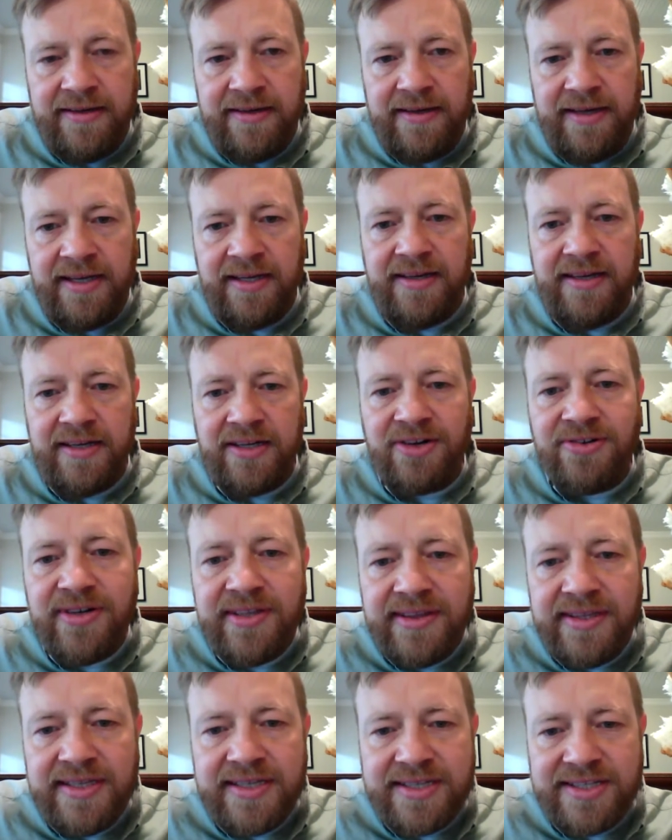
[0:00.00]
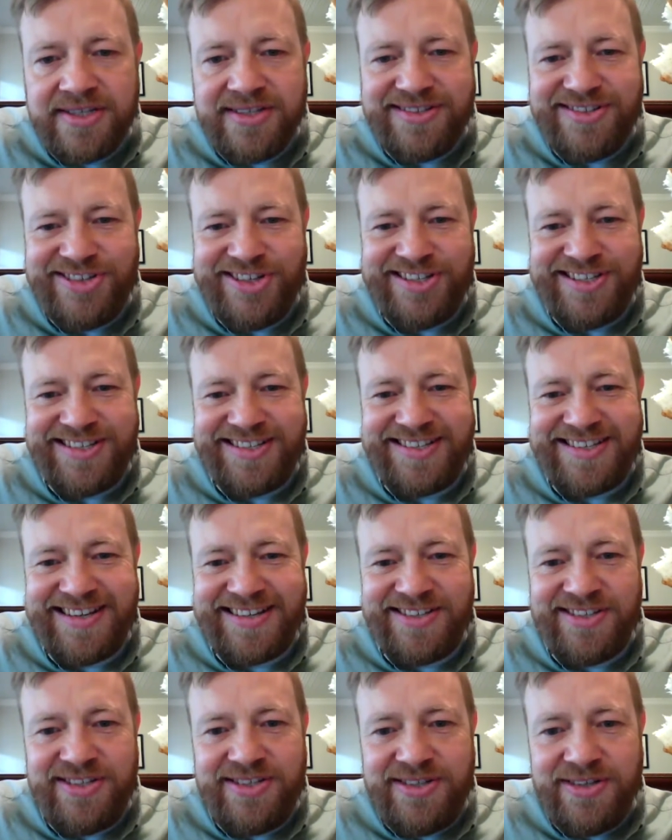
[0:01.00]
in Corinthians, Jesus
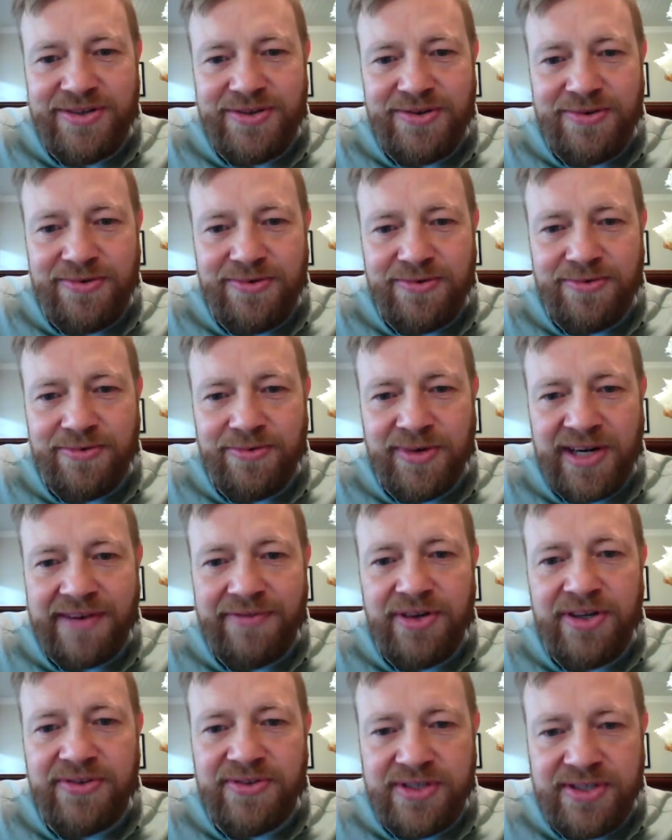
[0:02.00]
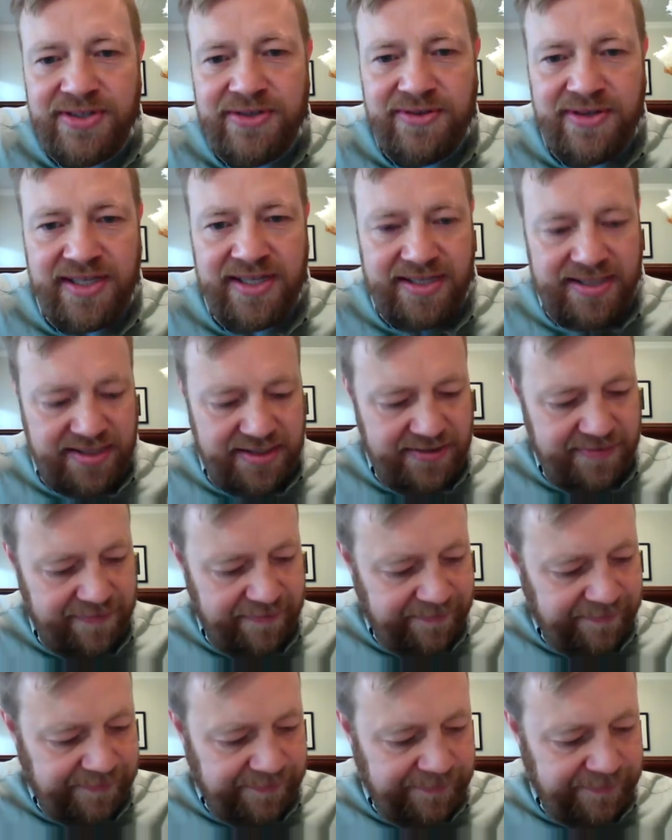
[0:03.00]
says, whenever you do this,
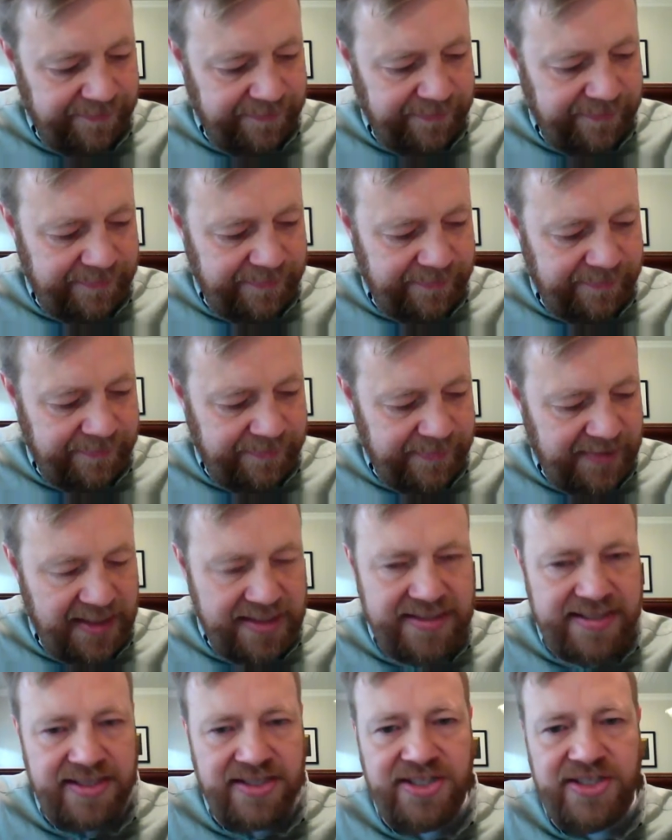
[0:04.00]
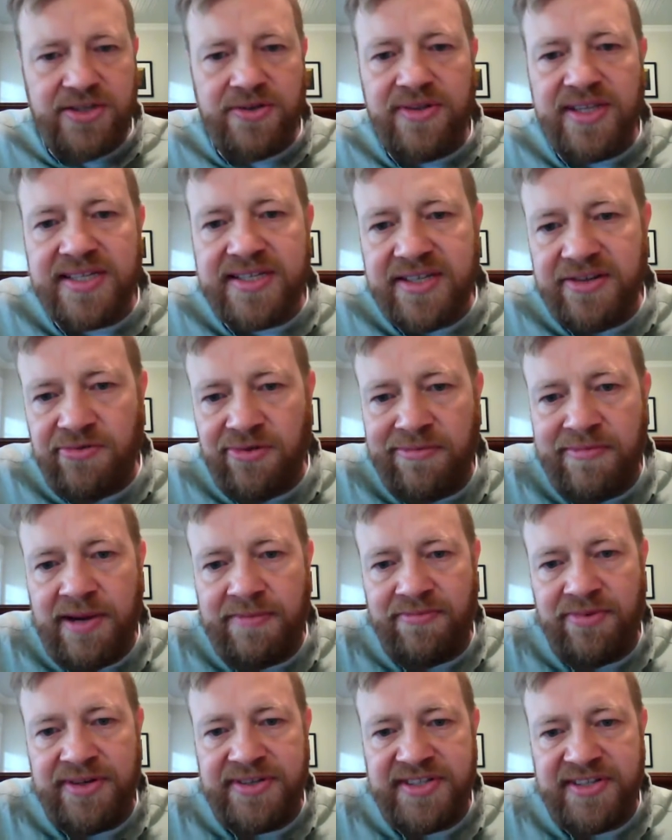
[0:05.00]
he says, do this in
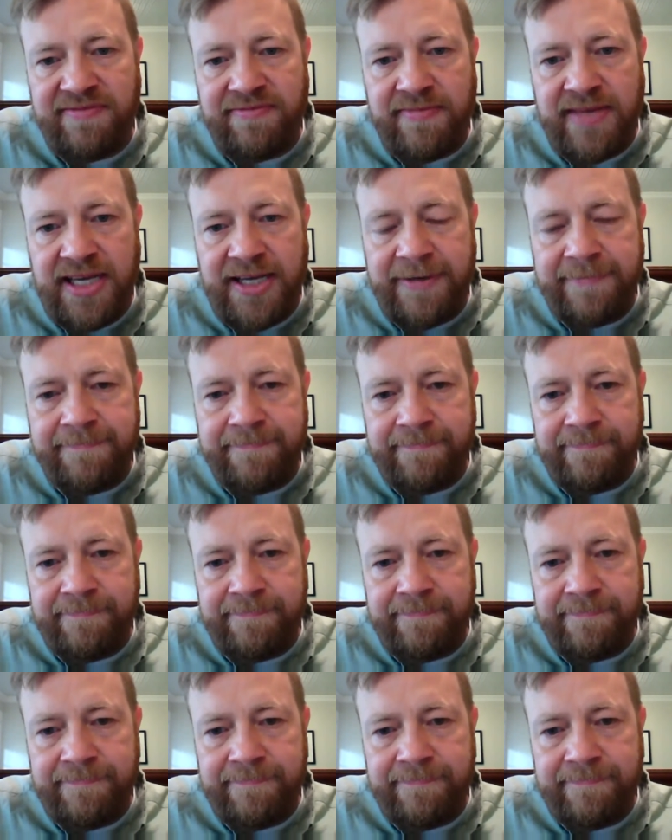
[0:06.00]
remembrance of me.